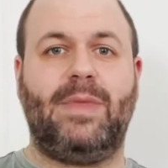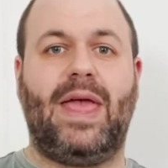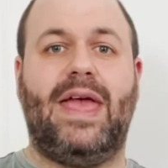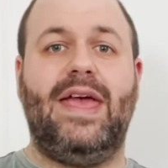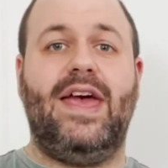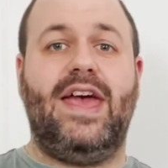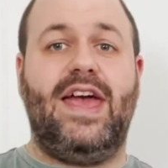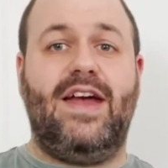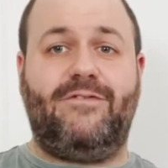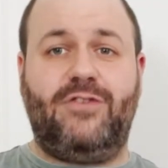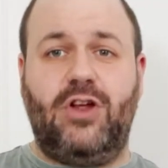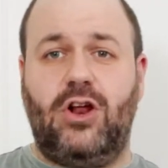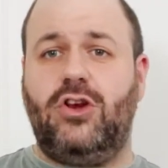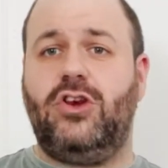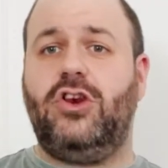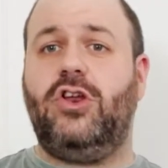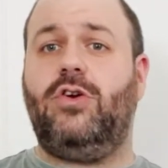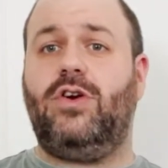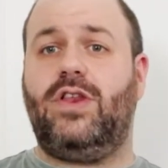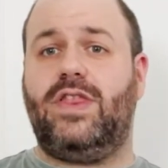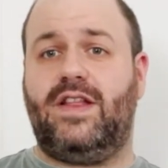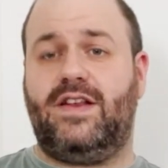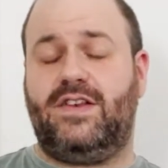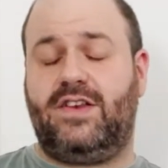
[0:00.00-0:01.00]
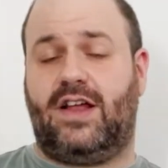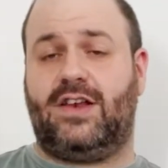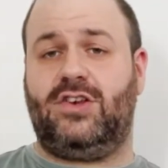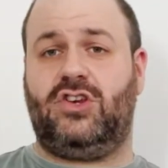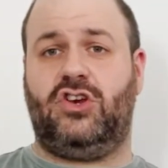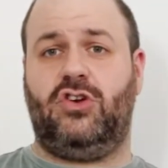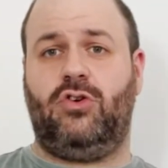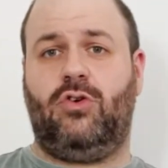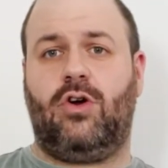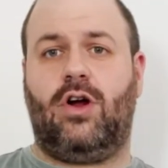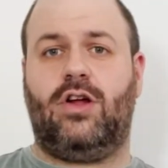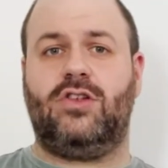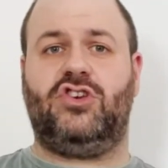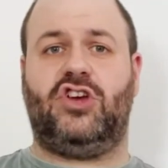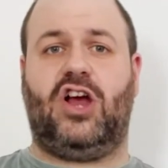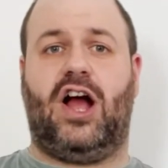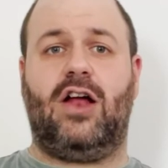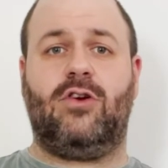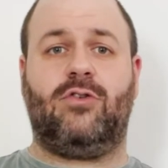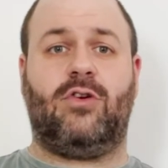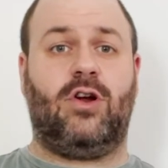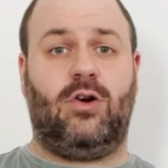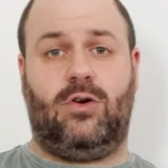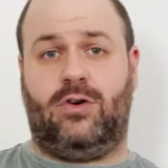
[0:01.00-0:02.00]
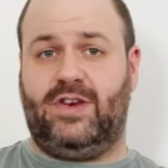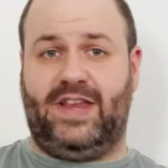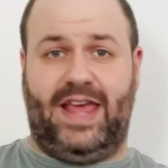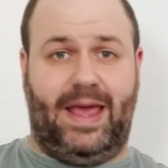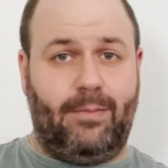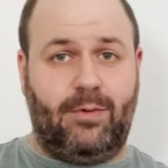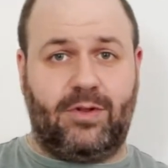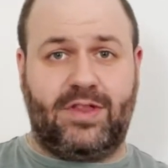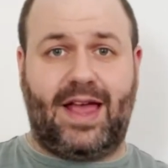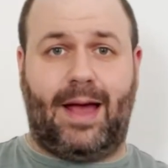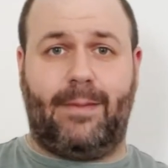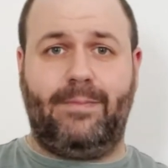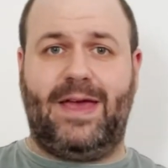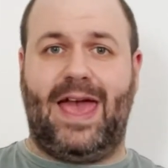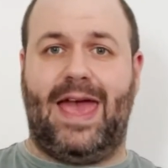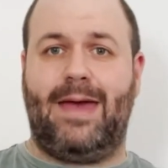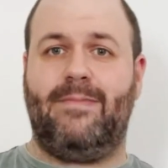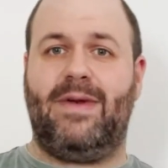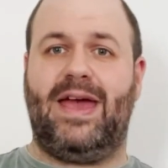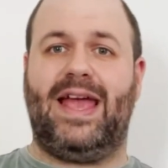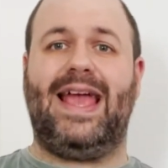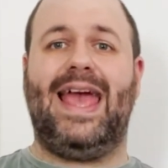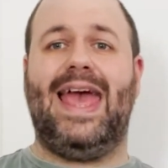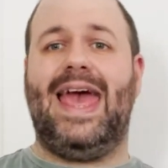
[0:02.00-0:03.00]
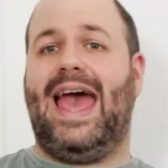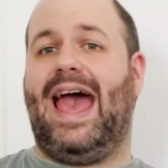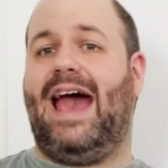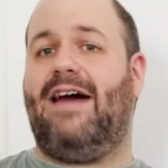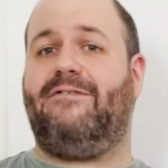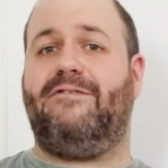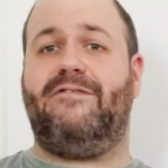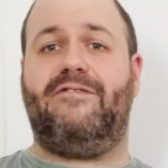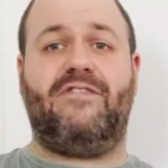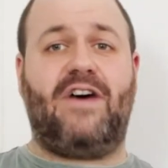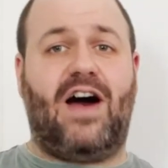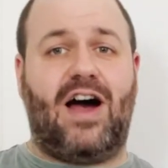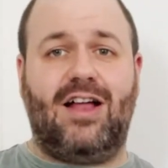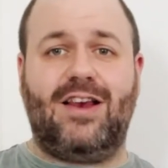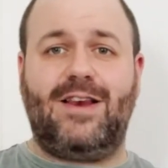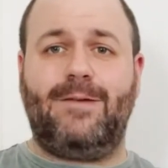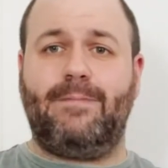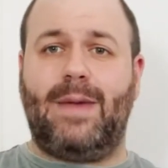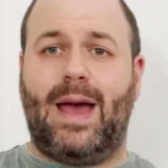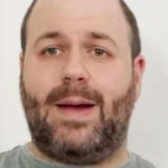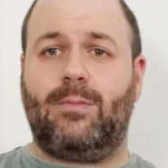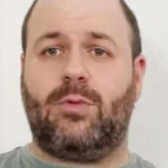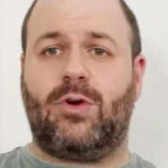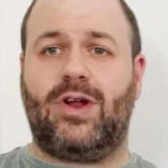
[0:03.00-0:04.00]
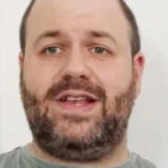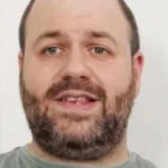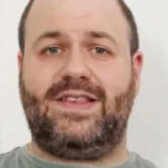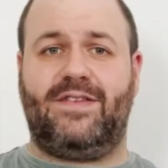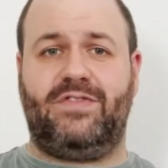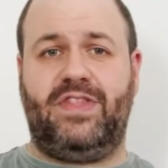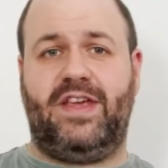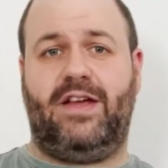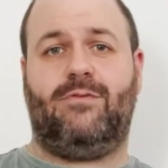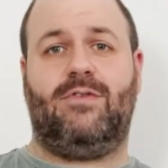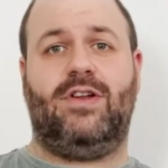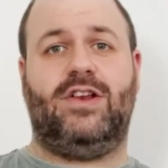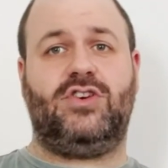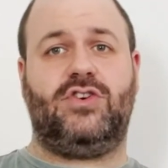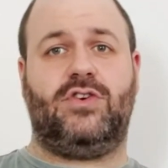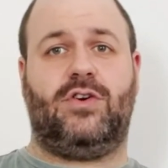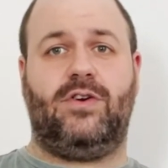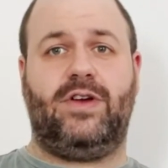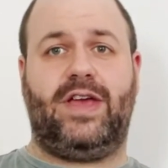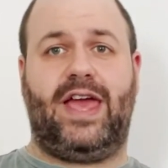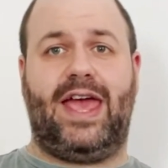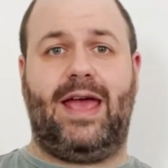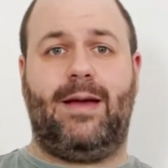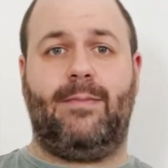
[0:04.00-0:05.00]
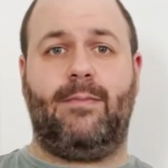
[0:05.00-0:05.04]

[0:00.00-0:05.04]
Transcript: If you're new to the dungeon crawl genre or tabletop gaming, have fond memories of the original game,